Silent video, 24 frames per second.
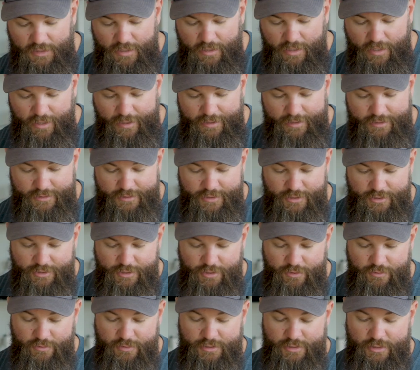and to
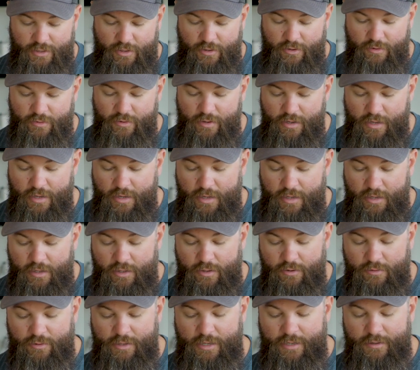do so,
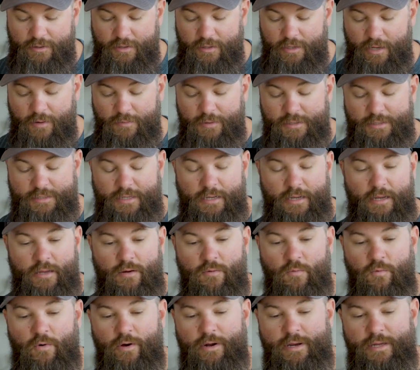you'll need the number
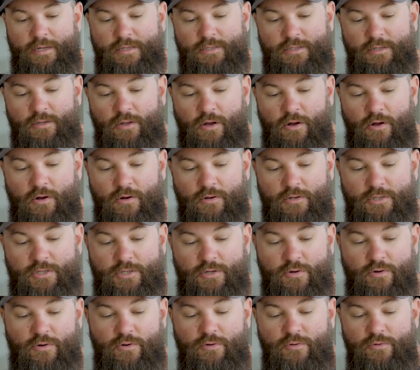10 1" long
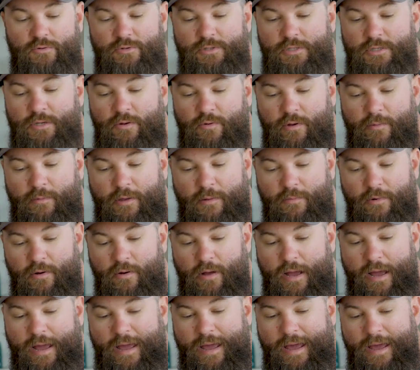screws.
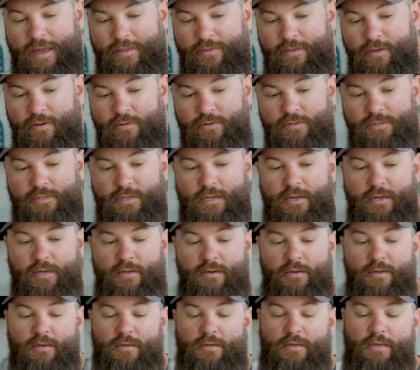Remember, I had those
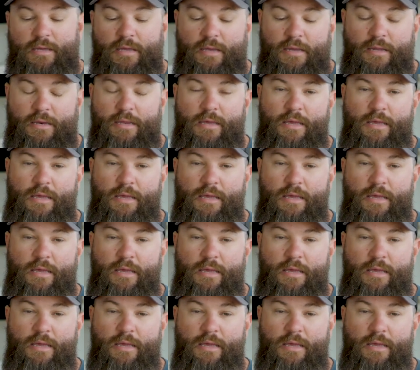in kit